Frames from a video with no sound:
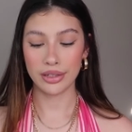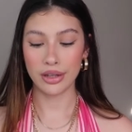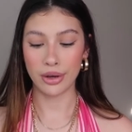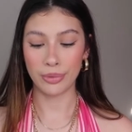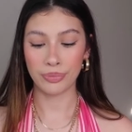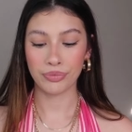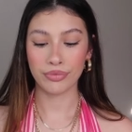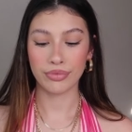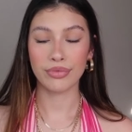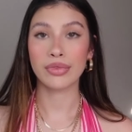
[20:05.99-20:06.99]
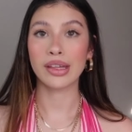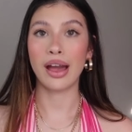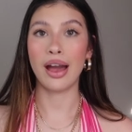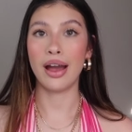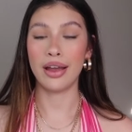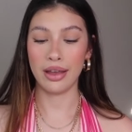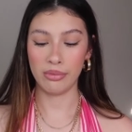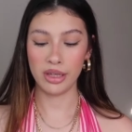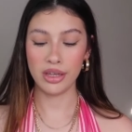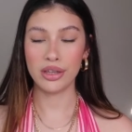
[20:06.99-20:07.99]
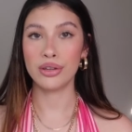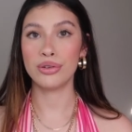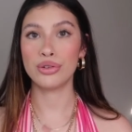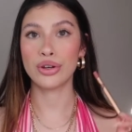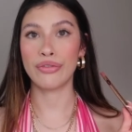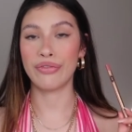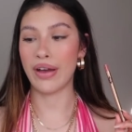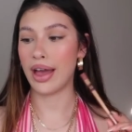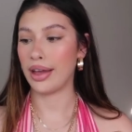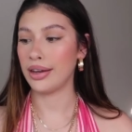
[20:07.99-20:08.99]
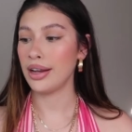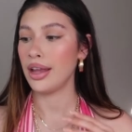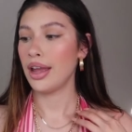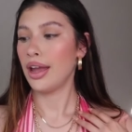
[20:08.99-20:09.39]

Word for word: So I am a huge fan.